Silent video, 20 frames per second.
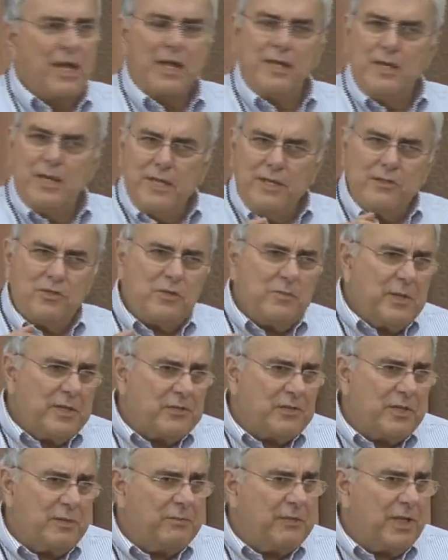it needs to be
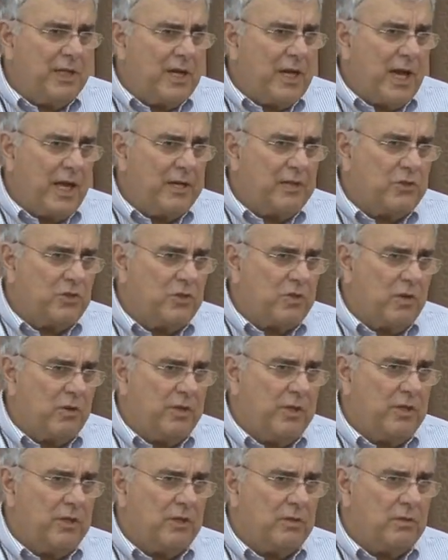something God is
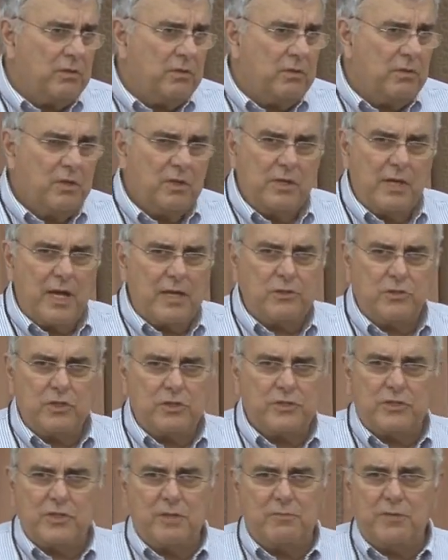showing you, not
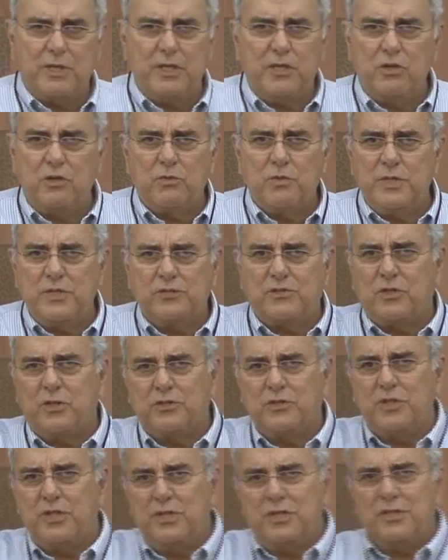just something you're
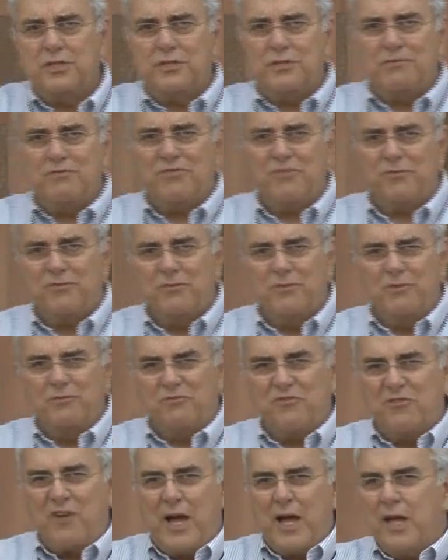researching to
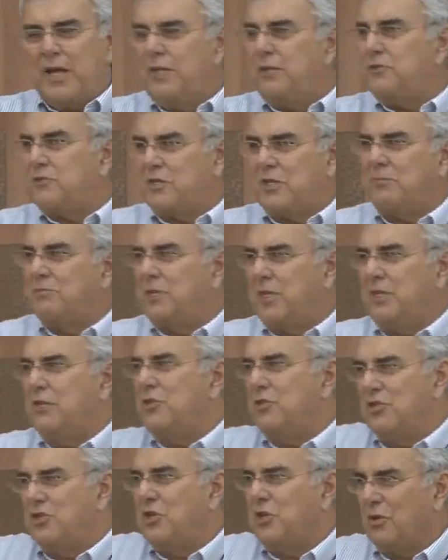find something
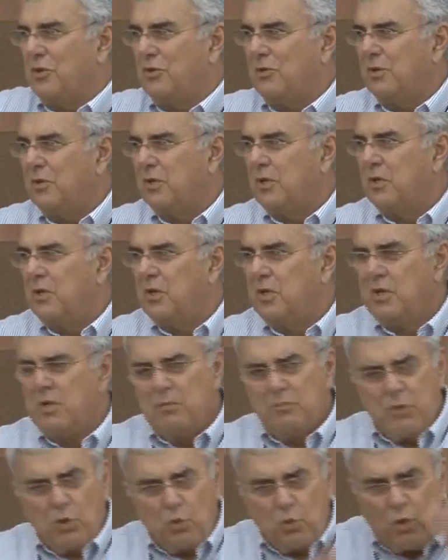to do.
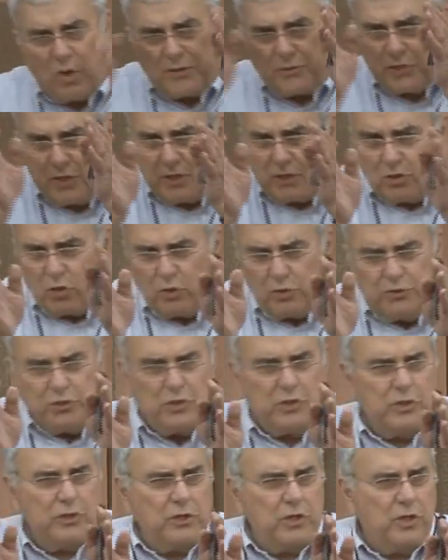But what's He told
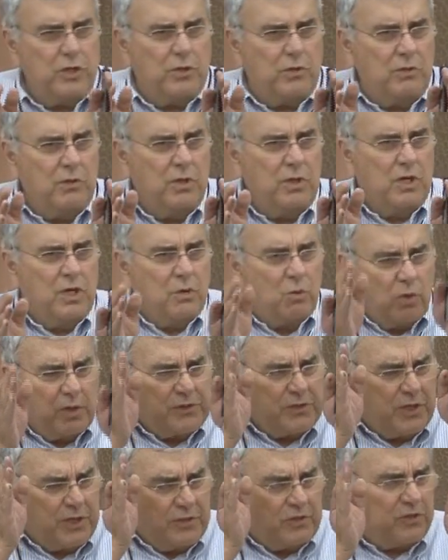you to do?
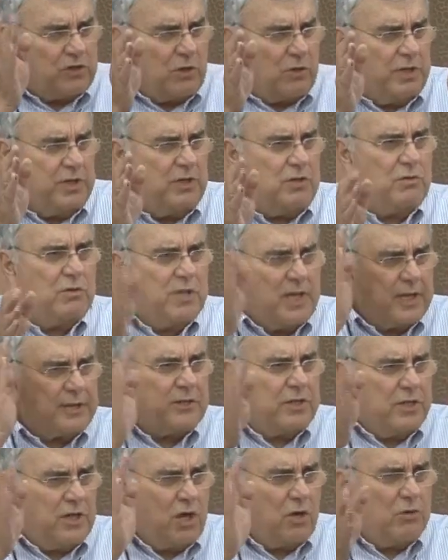What's He showing you?
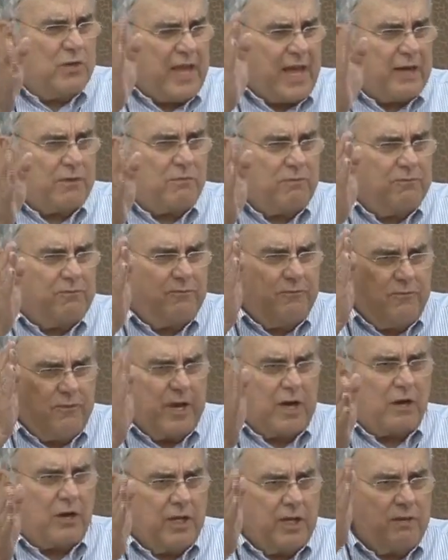Get to know that
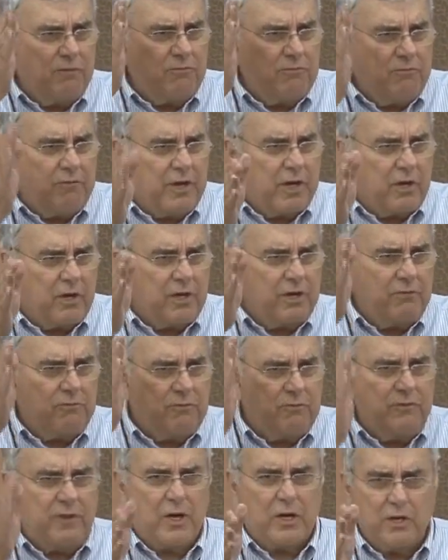very, very,
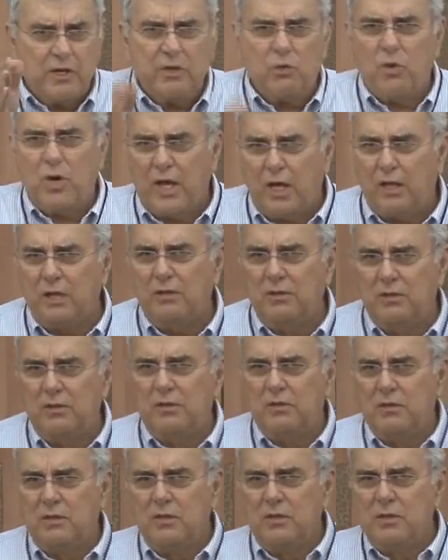very well.
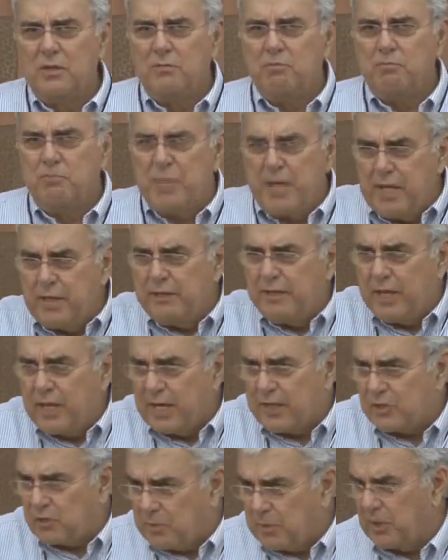Be the
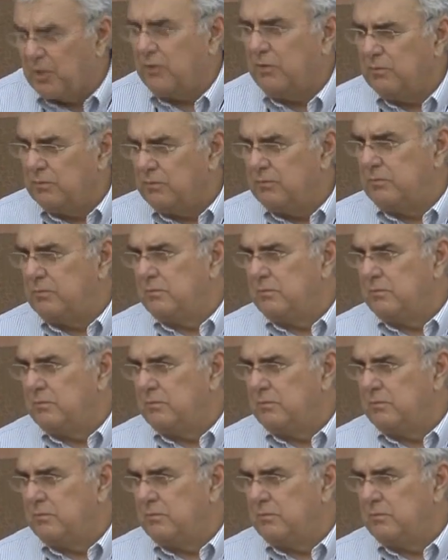expert